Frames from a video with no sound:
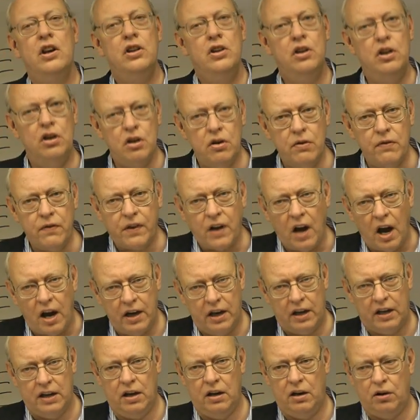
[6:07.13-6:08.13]
You've got
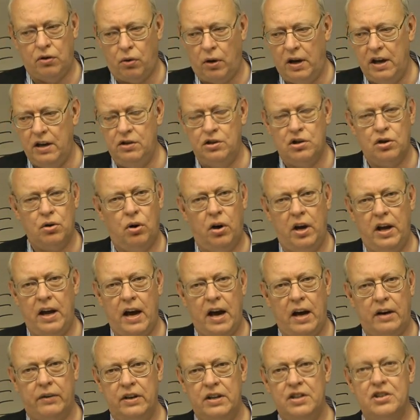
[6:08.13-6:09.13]
to get great joy
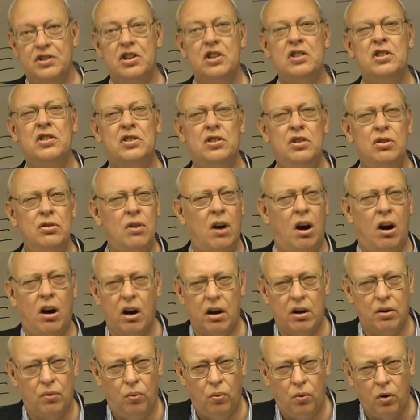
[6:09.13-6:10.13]
out of it. It's just too
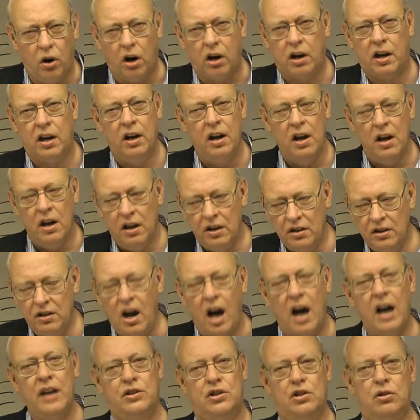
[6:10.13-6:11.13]
hard a work
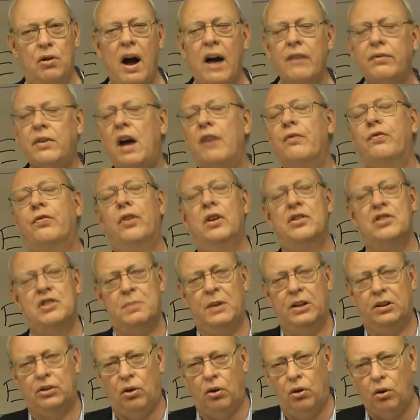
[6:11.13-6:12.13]
not to. I've got friends
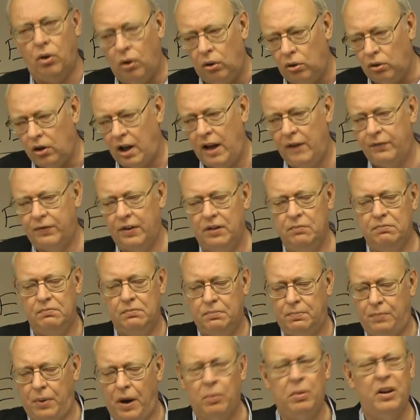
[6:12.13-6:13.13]
spent their whole life in
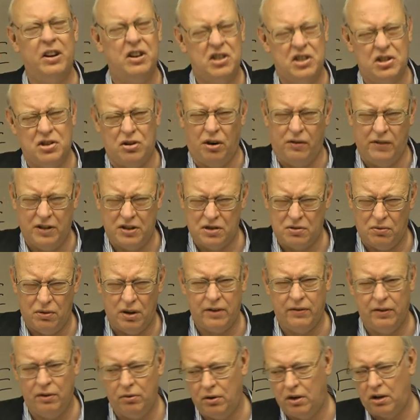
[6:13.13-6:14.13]
public service or
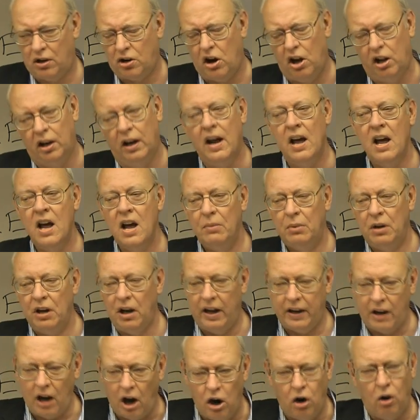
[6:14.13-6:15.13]
whatever you want to call it, but
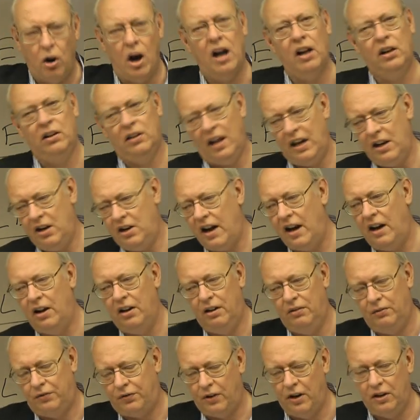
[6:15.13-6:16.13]
like, oh, I'll lay
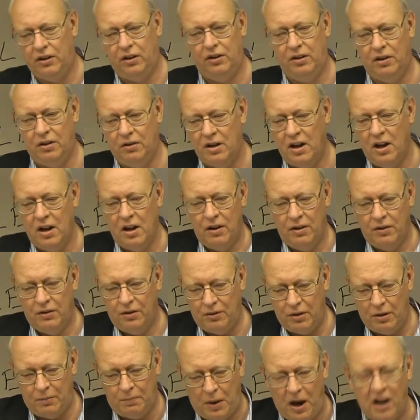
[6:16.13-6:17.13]
down in front of the,
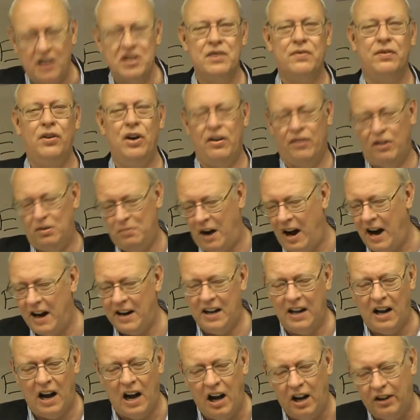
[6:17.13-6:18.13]
the bus for
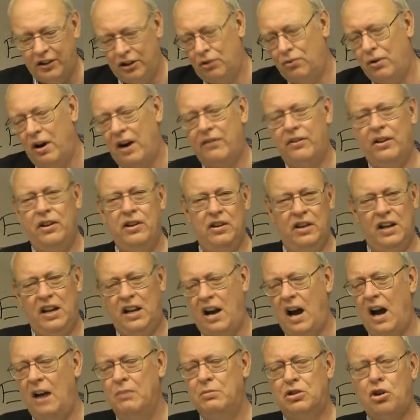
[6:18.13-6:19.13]
everybody. I'll do whatever you
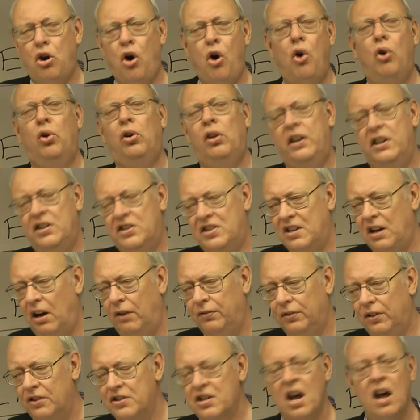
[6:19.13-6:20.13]
need. I'm totally
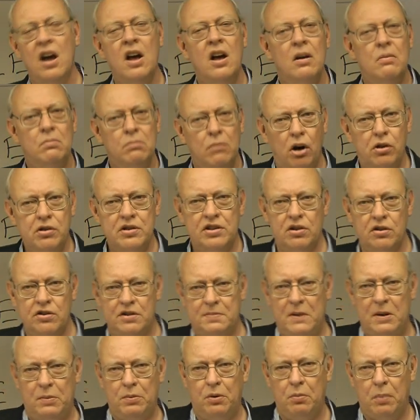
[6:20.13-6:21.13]
selfless. Most of
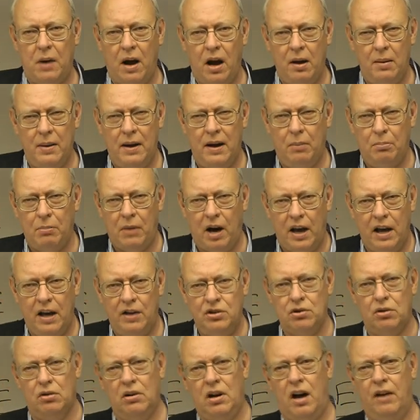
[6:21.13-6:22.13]
those people by my
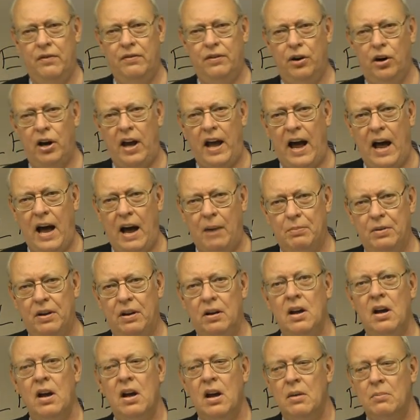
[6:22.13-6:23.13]
age are not very
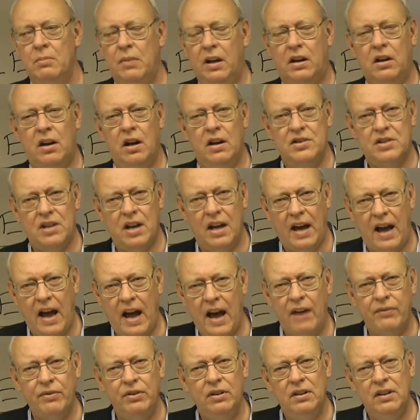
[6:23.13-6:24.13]
happy because they
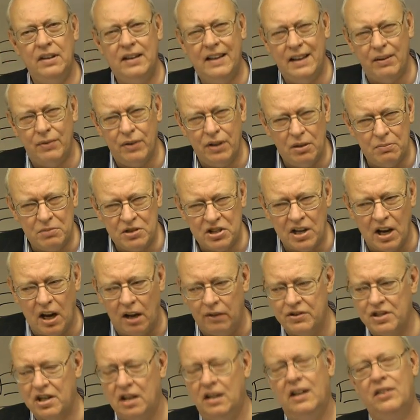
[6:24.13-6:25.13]
haven't given
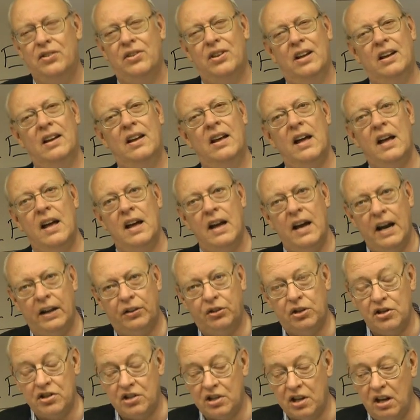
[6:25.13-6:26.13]
themselves anything.
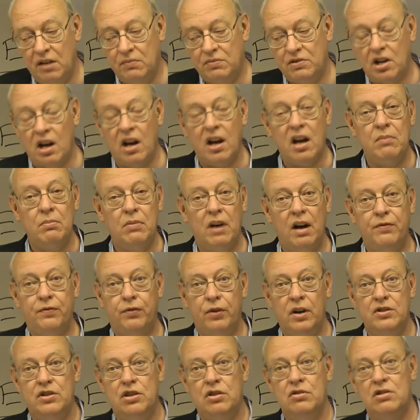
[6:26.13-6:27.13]
At the same time, my
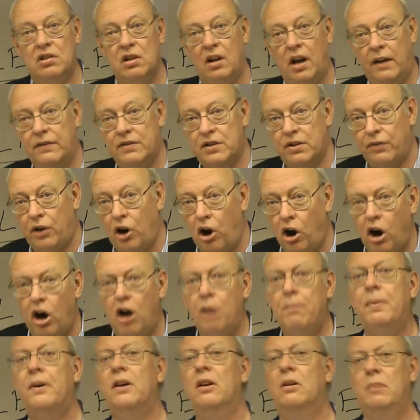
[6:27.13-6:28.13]
friends whose lives have
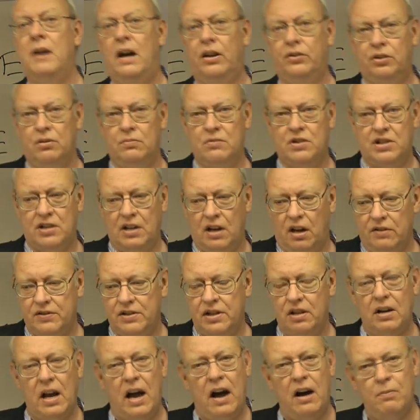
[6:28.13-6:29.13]
all been about
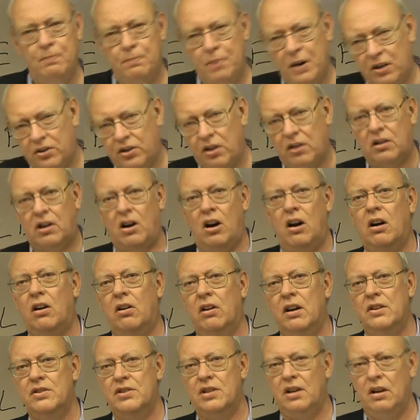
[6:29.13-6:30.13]
themselves and how big their
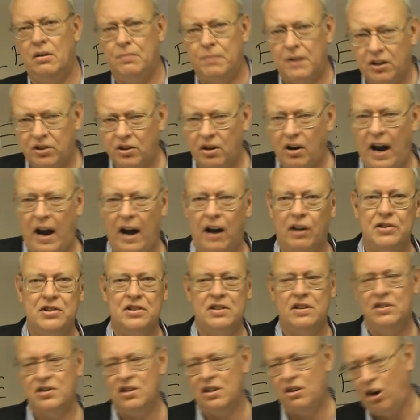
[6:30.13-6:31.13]
car is and how big their
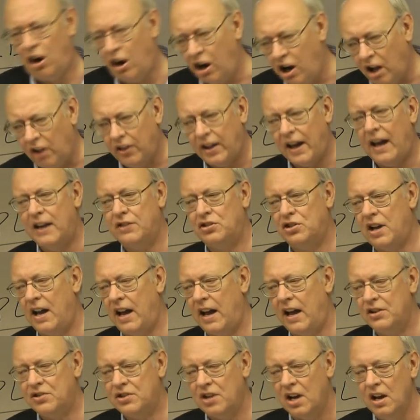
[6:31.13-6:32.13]
house is and all that
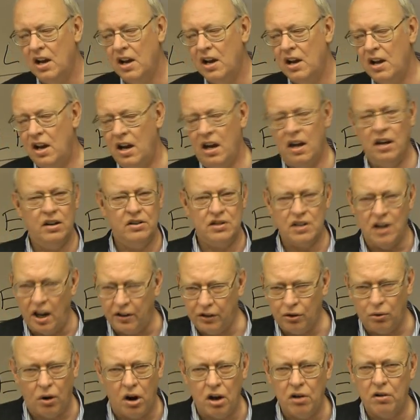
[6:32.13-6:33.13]
jazz, and there's
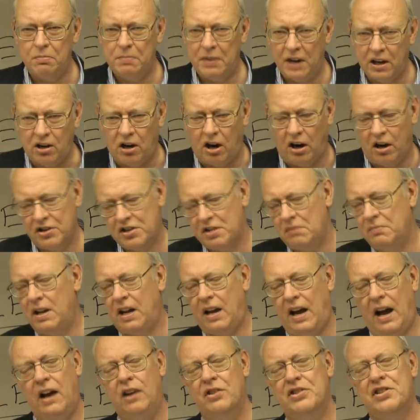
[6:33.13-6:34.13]
nothing wrong with big cars and
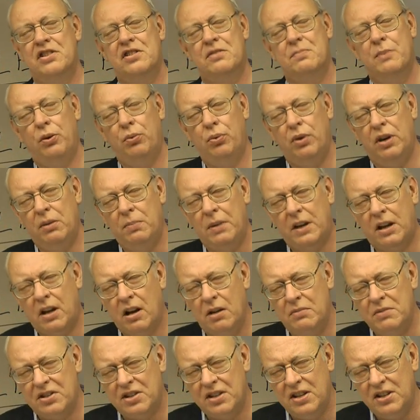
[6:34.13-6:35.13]
big houses, but when it
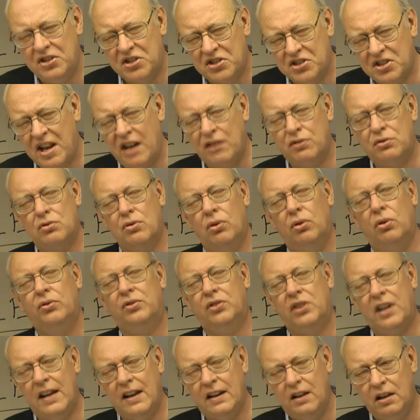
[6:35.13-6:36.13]
becomes the central
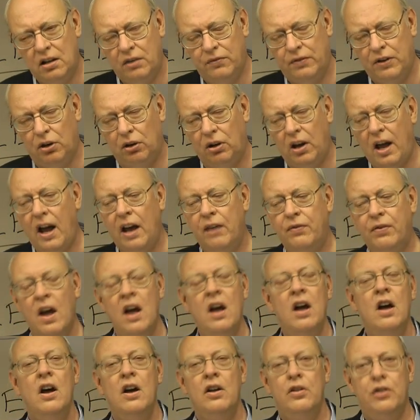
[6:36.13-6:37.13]
tenet of your life,
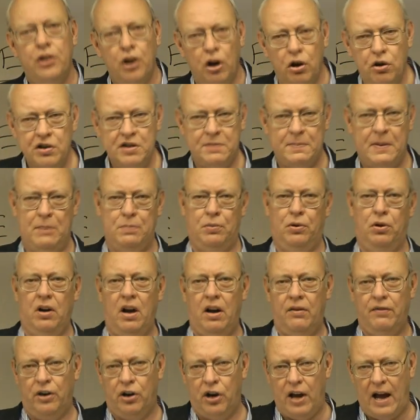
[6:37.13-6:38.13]
those people are
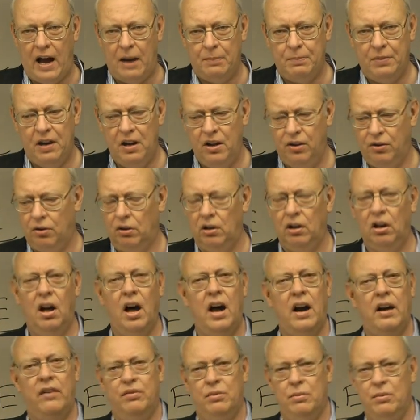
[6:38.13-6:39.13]
not very happy either. And a
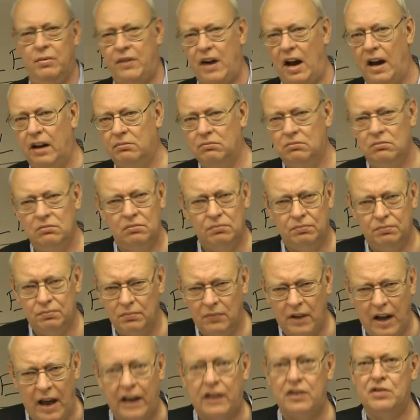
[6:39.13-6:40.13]
lot of them have got
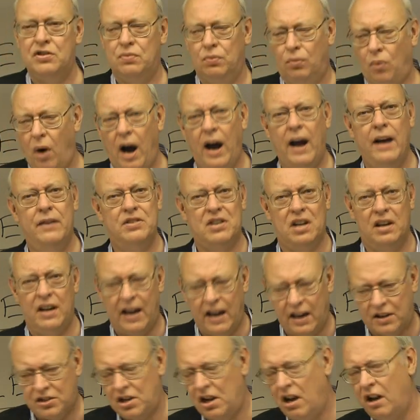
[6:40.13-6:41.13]
ex-wives and
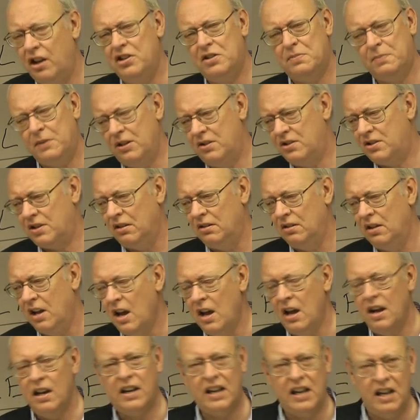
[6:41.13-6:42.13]
ex-husbands and
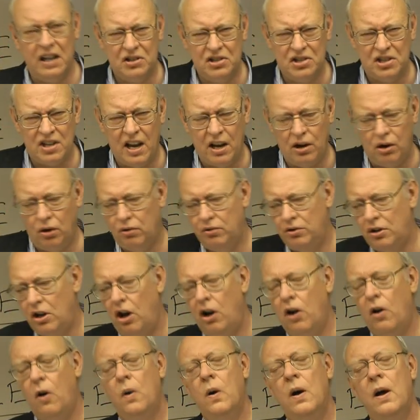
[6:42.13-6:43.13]
kids they don't
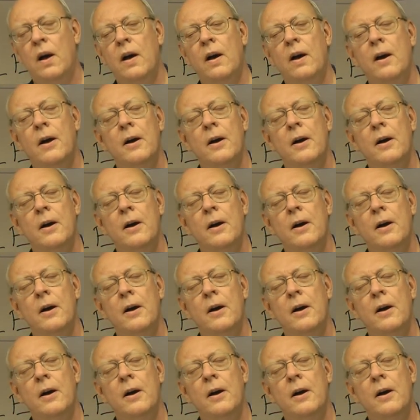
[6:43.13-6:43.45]
know.